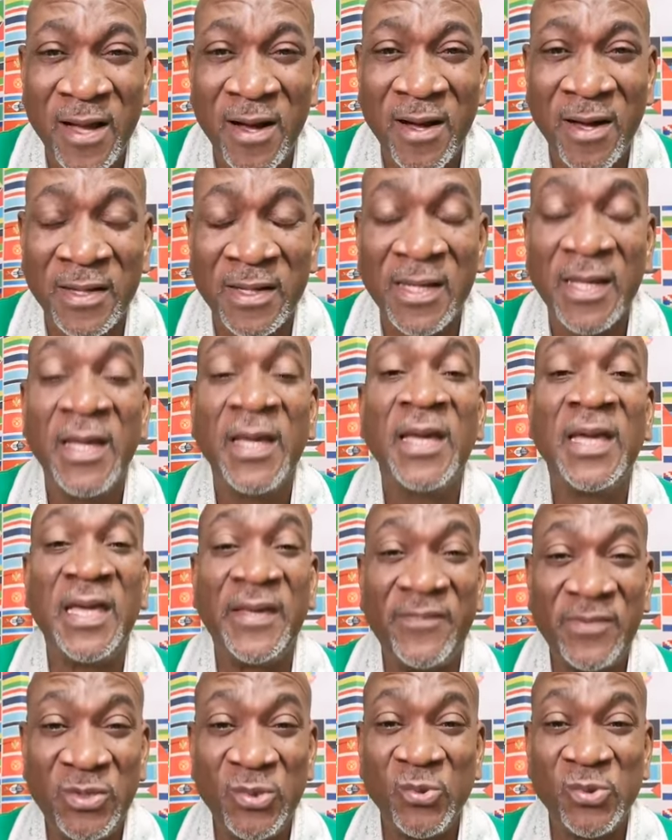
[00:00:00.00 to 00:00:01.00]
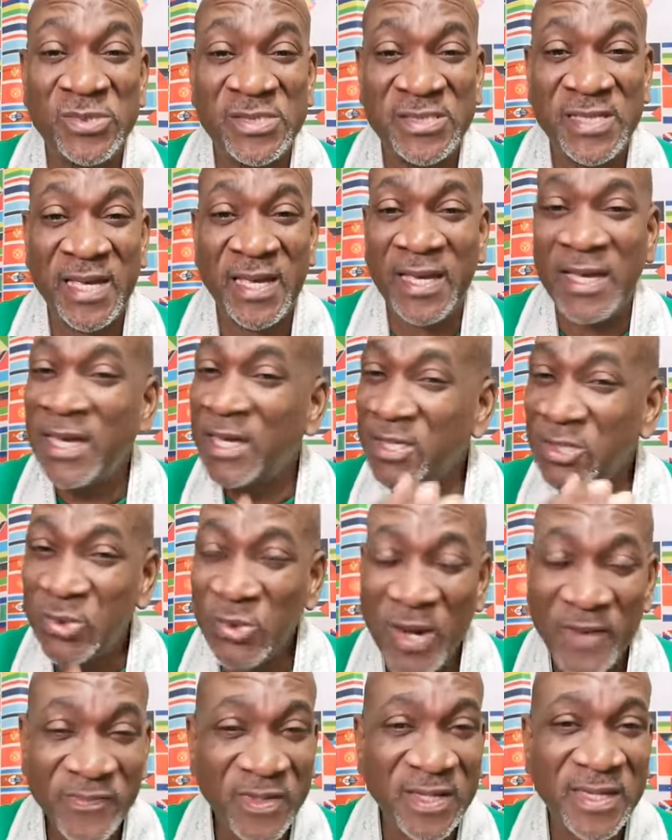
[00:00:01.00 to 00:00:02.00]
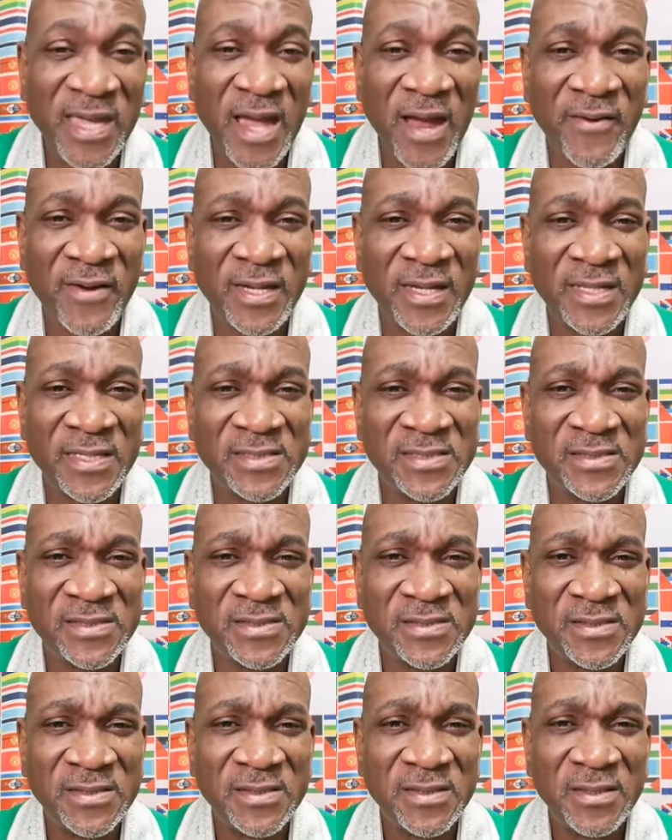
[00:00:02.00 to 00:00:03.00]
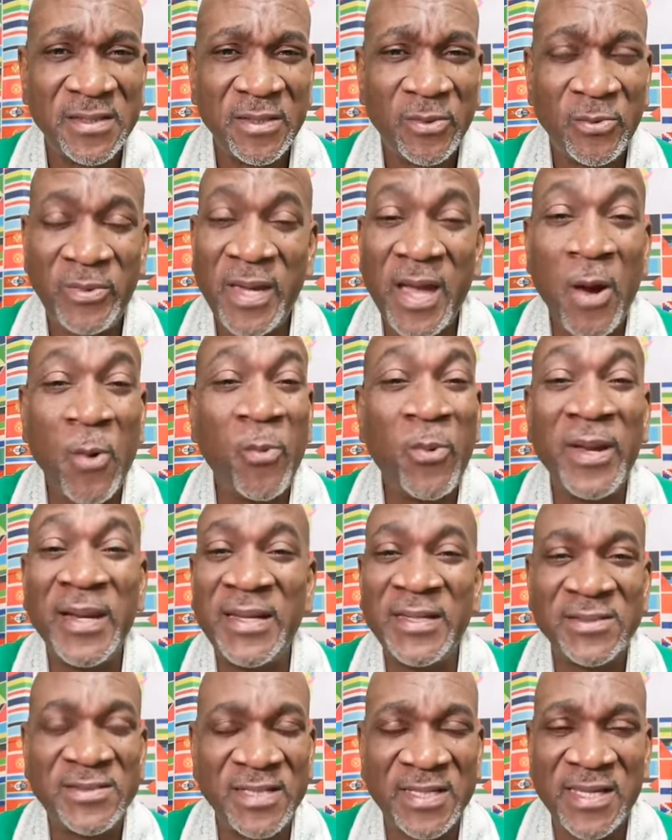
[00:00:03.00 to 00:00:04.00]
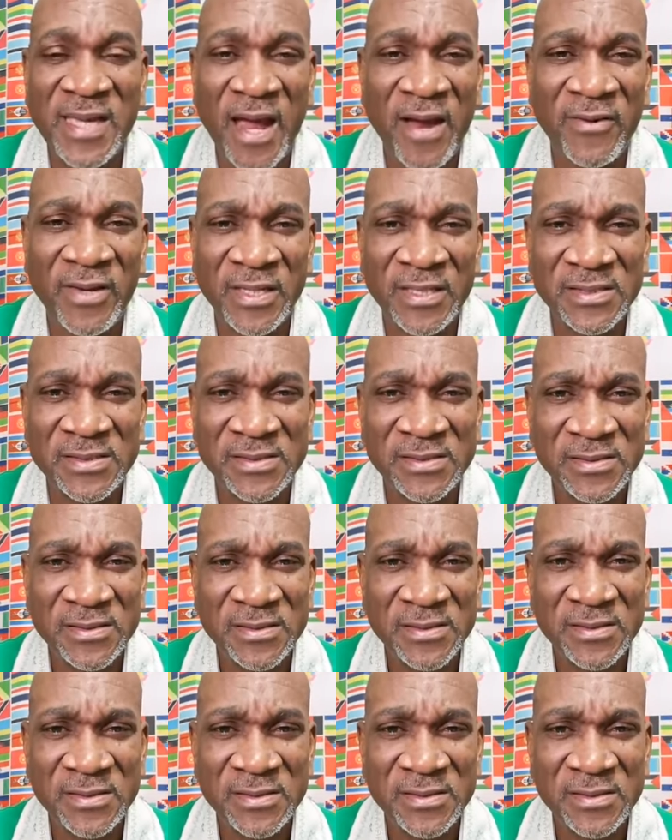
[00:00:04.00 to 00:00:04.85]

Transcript: God, if you say you have to carry this, we are willing to carry it.